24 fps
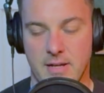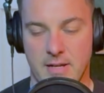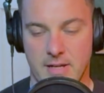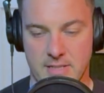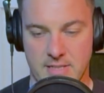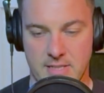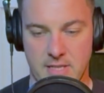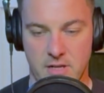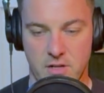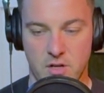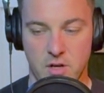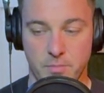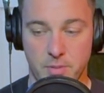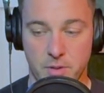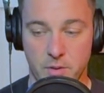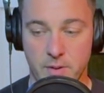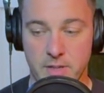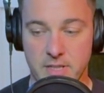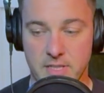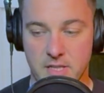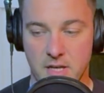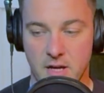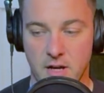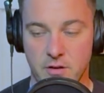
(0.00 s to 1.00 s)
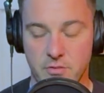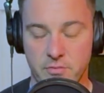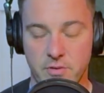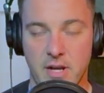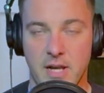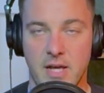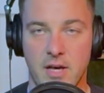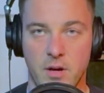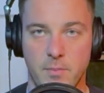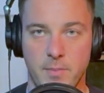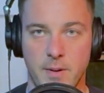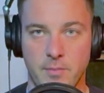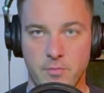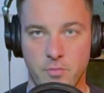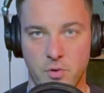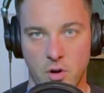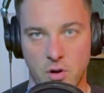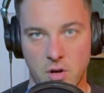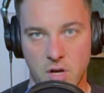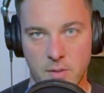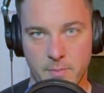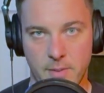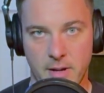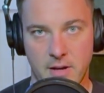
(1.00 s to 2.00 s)
said a couple of weeks ago, I really hope I'm
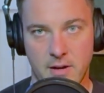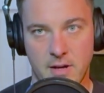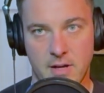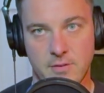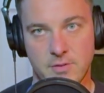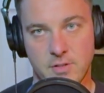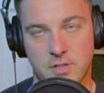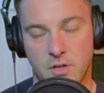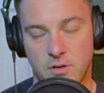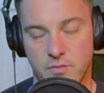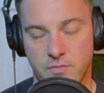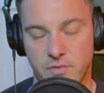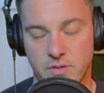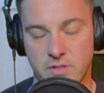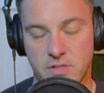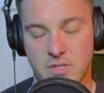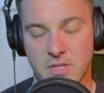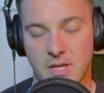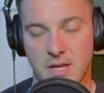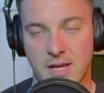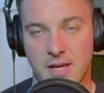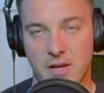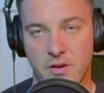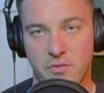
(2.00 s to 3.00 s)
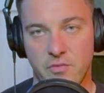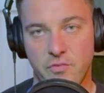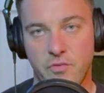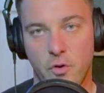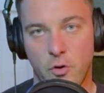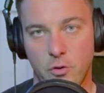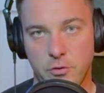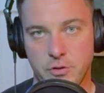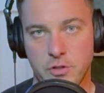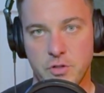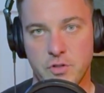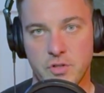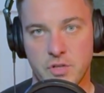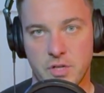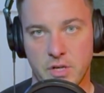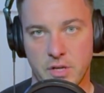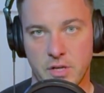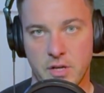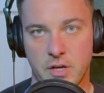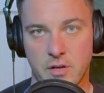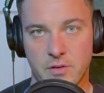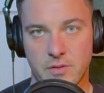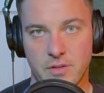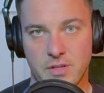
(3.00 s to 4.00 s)
wrong about how Salford's fortunes are going to
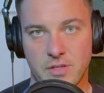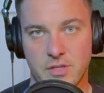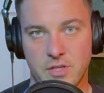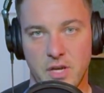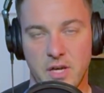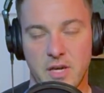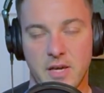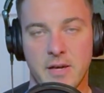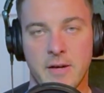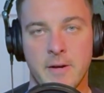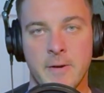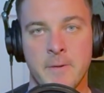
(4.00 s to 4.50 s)
go this year.